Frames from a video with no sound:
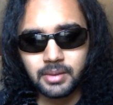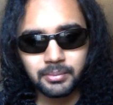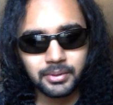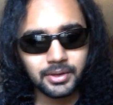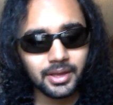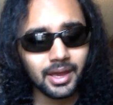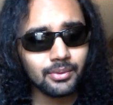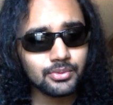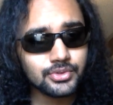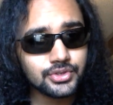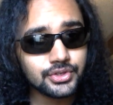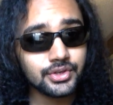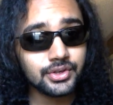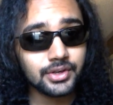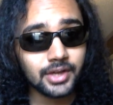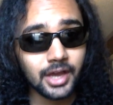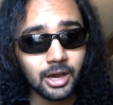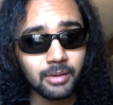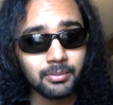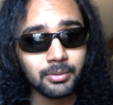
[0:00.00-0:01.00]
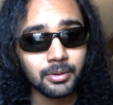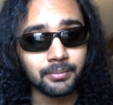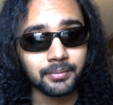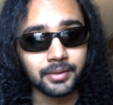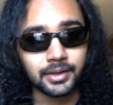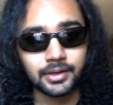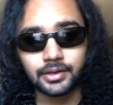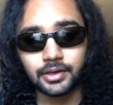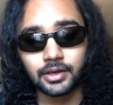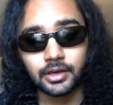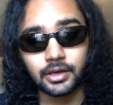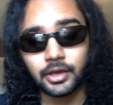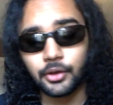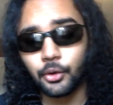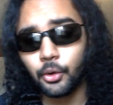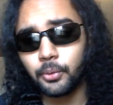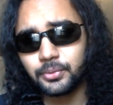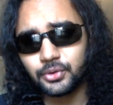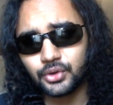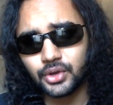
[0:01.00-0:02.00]
But yeah, it was a good album, and uh, I
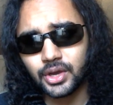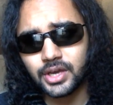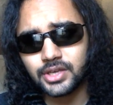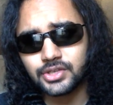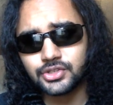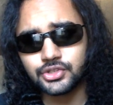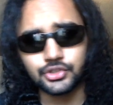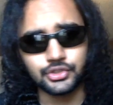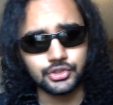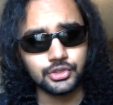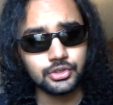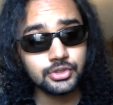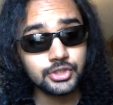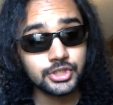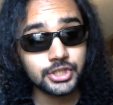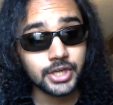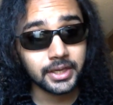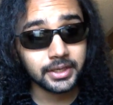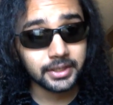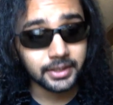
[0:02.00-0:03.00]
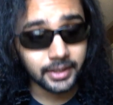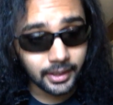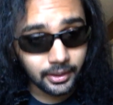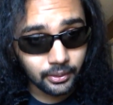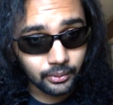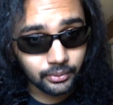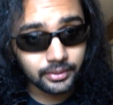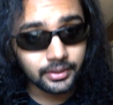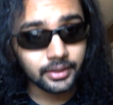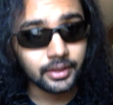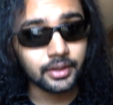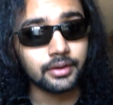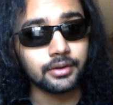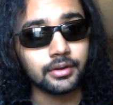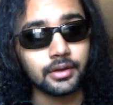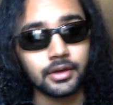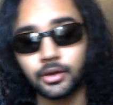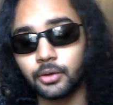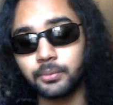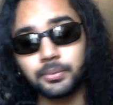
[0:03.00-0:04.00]
hope you guys do check it out.
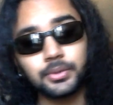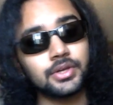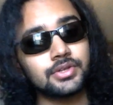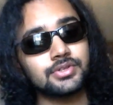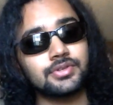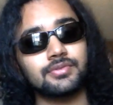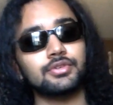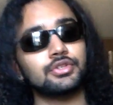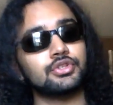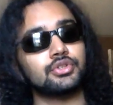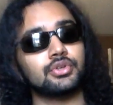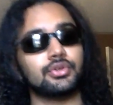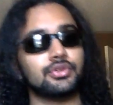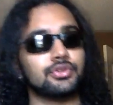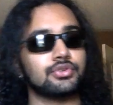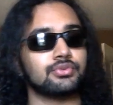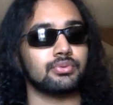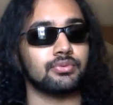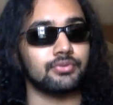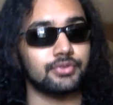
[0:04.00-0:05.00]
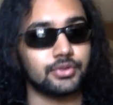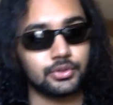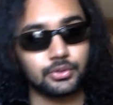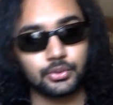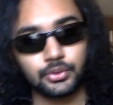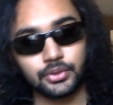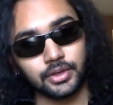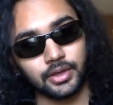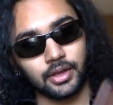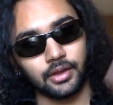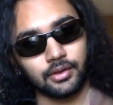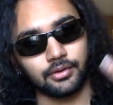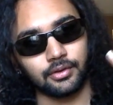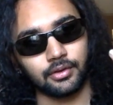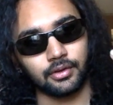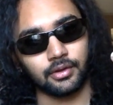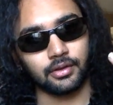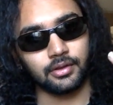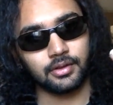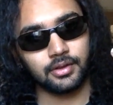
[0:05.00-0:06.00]
And I hope you guys have enjoyed this review, and
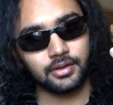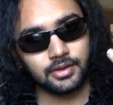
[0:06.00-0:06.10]
uh,